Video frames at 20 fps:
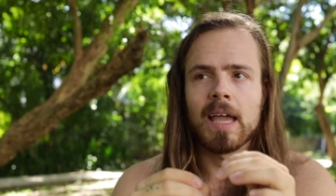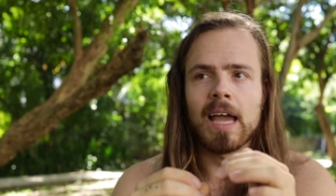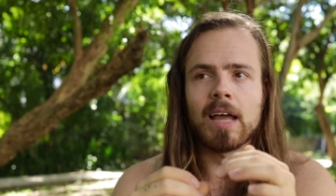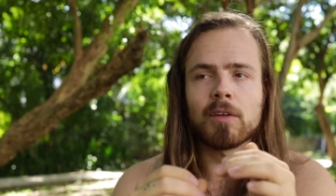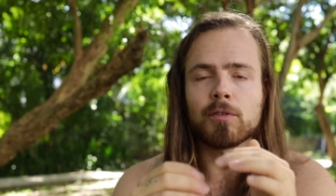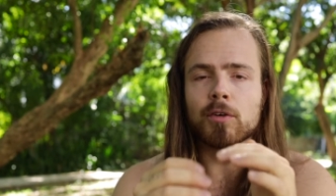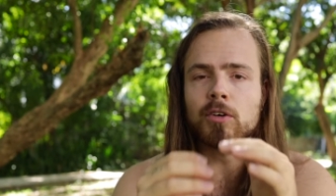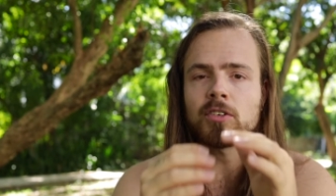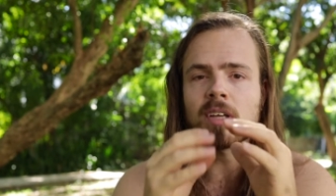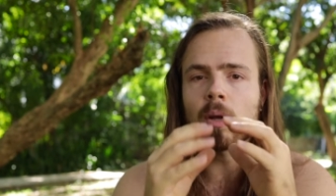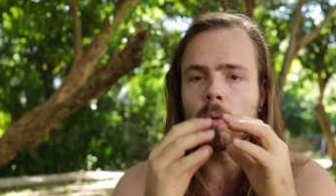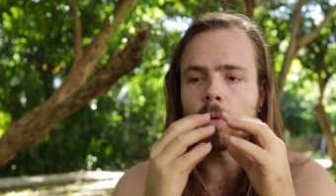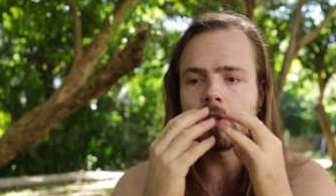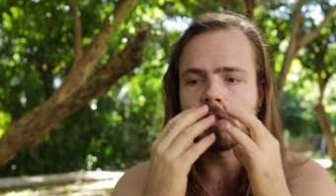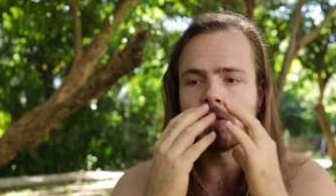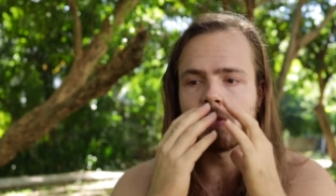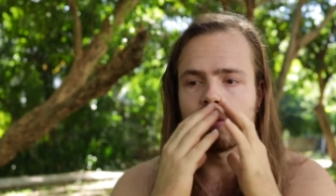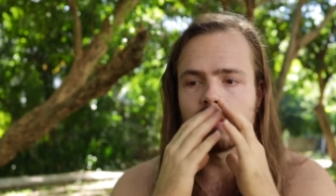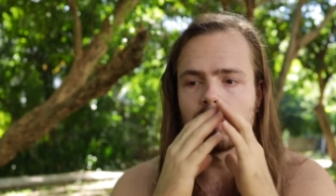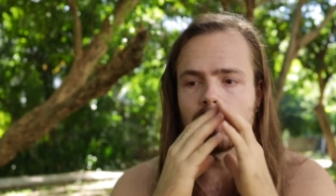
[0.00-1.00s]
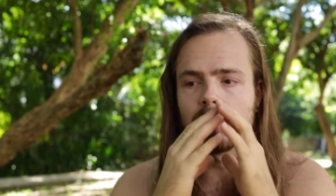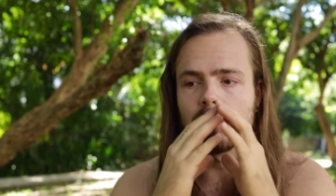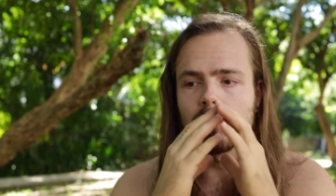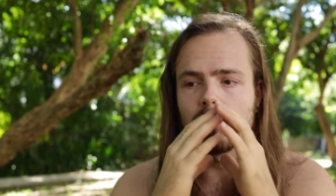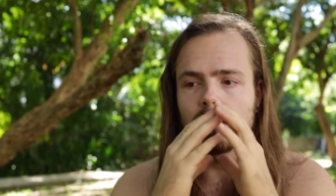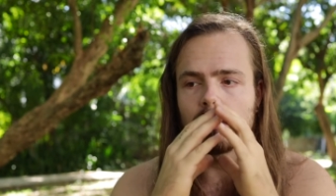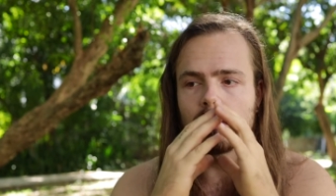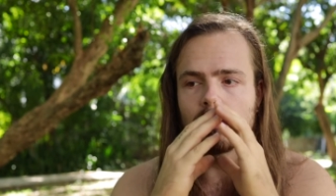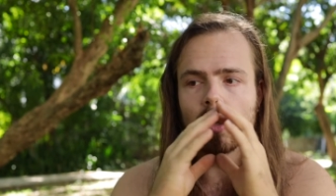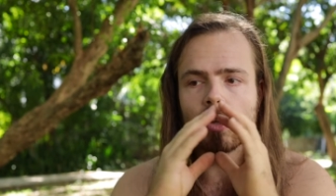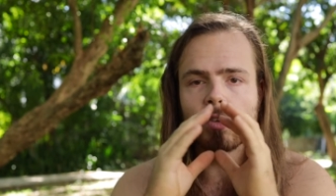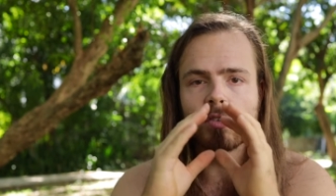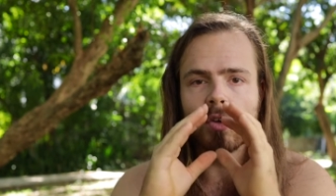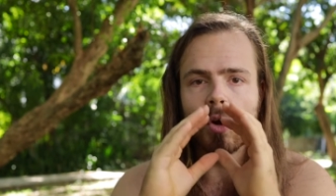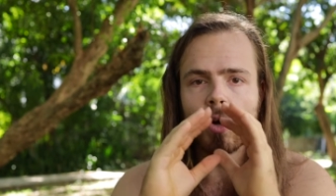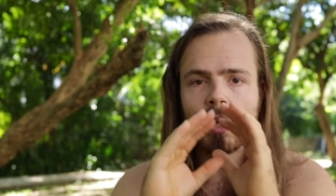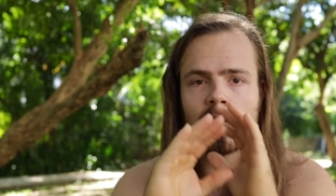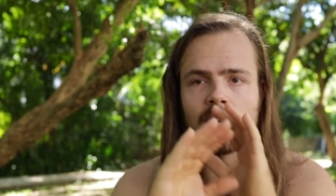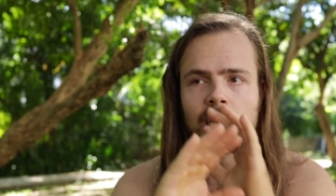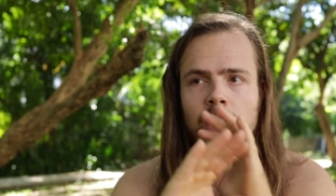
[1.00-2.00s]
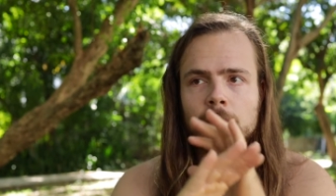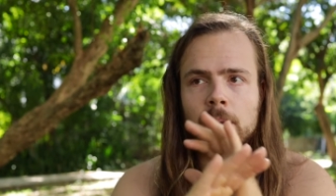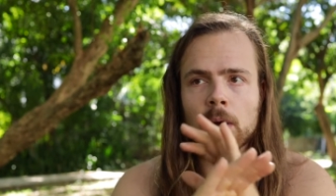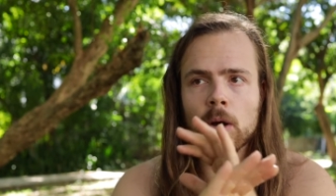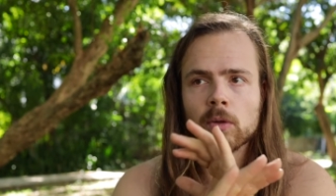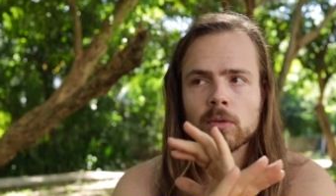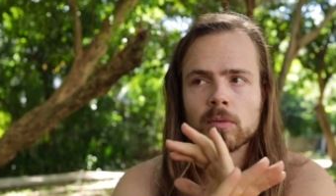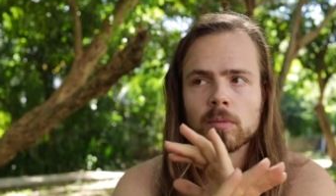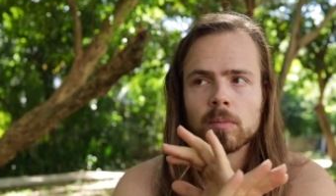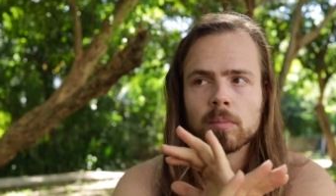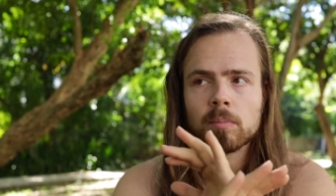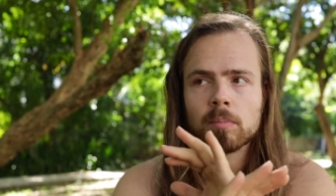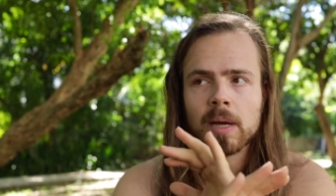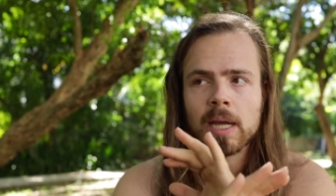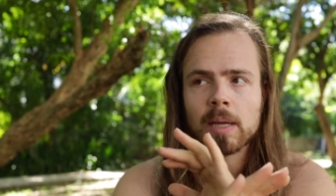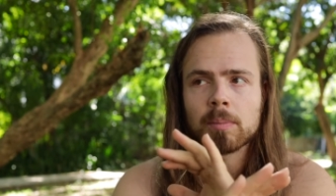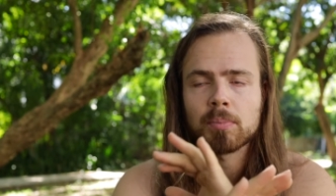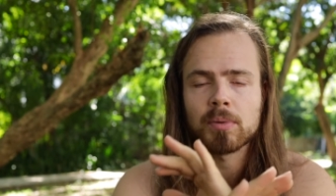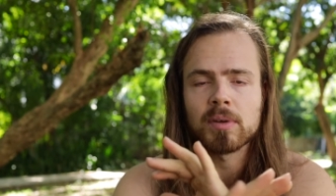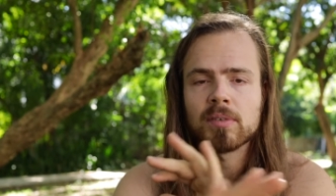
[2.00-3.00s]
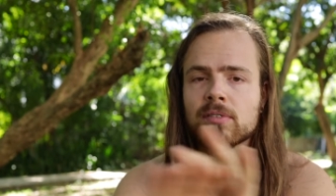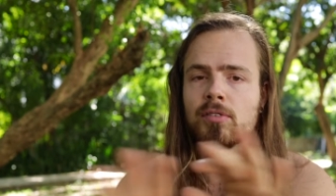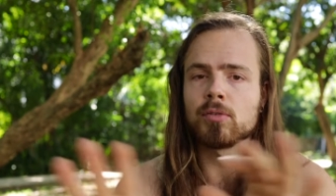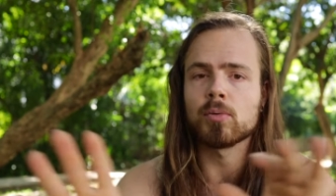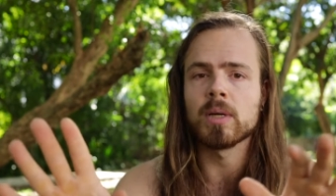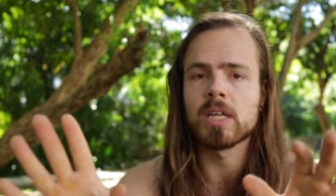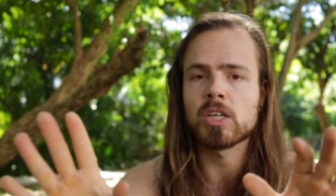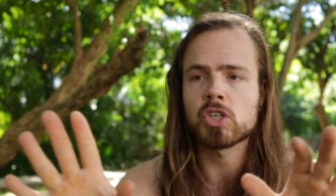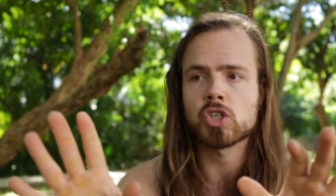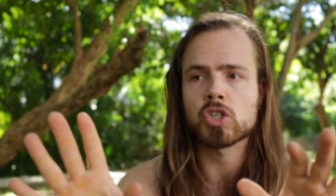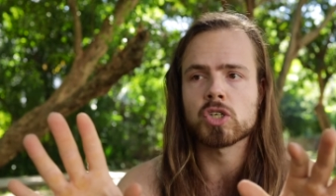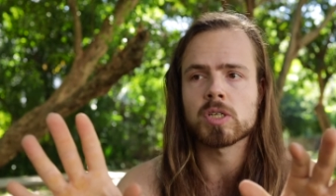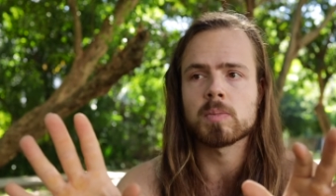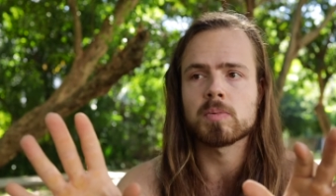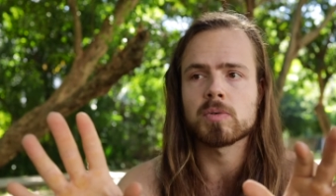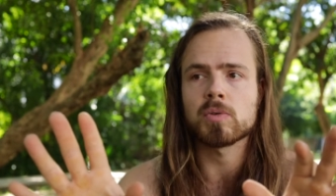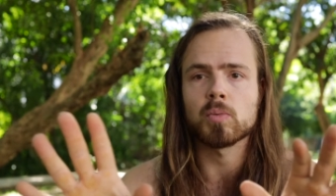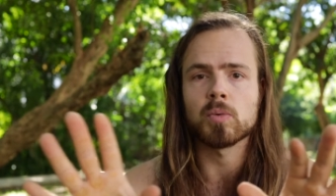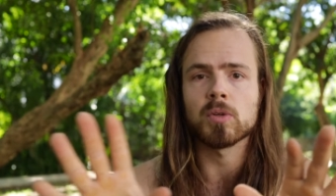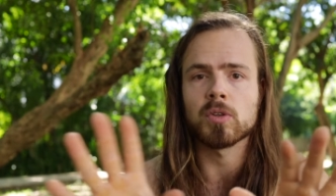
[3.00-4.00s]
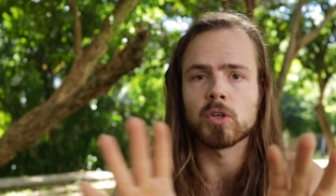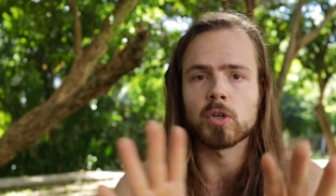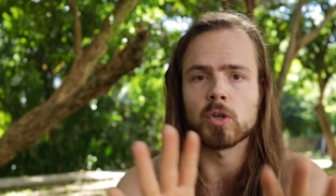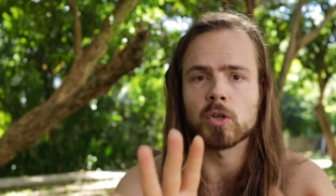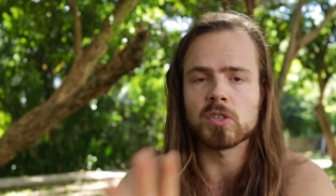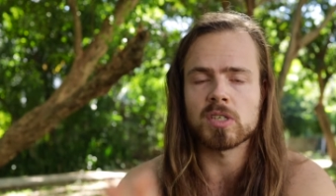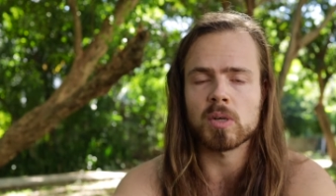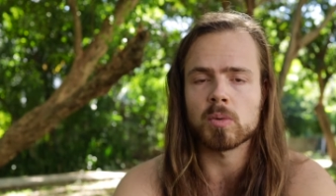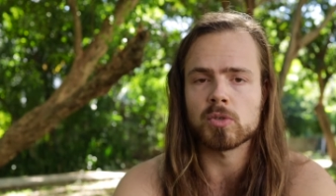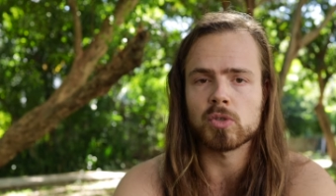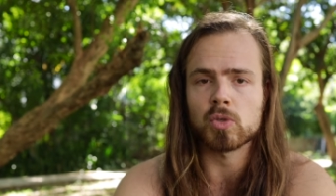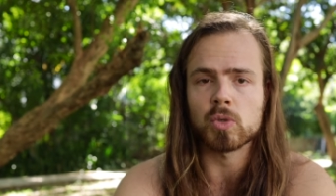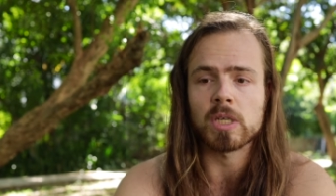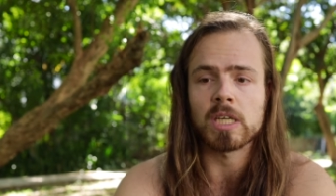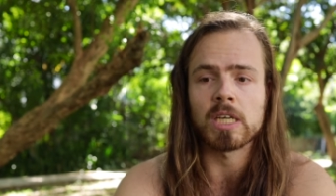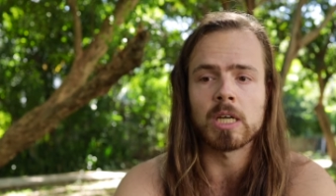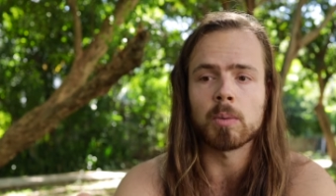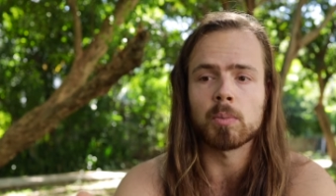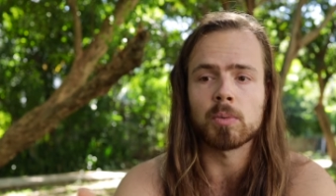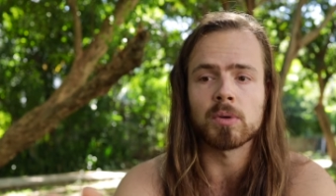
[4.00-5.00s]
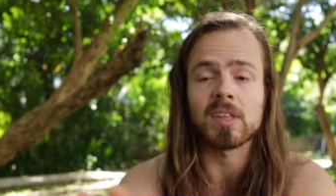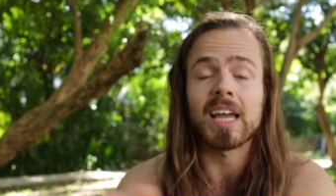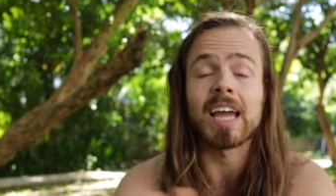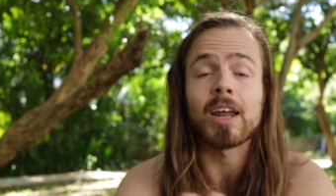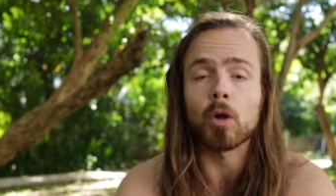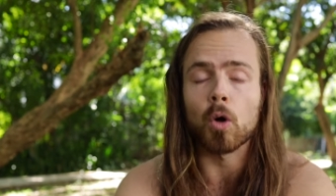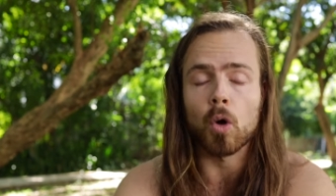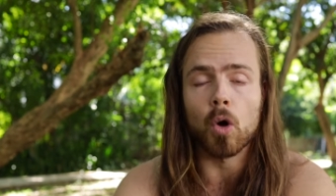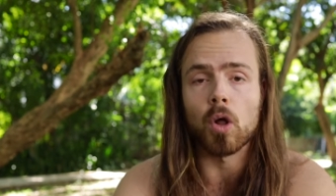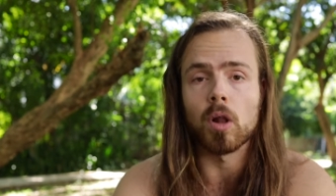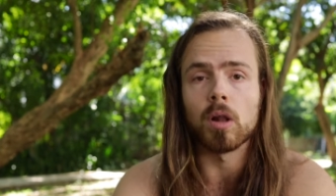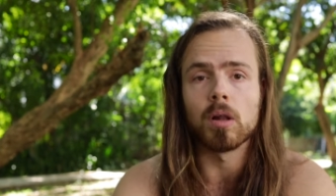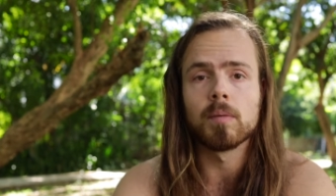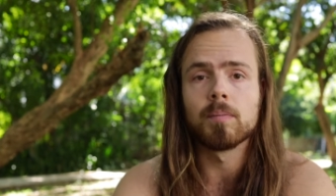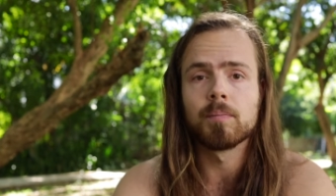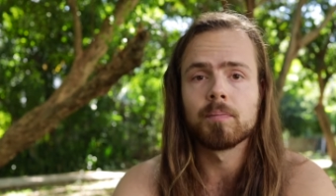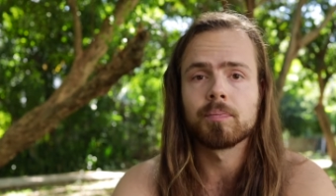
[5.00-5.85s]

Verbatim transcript: At first I was not talking about my previous relationships with the girls I was hooking up with at all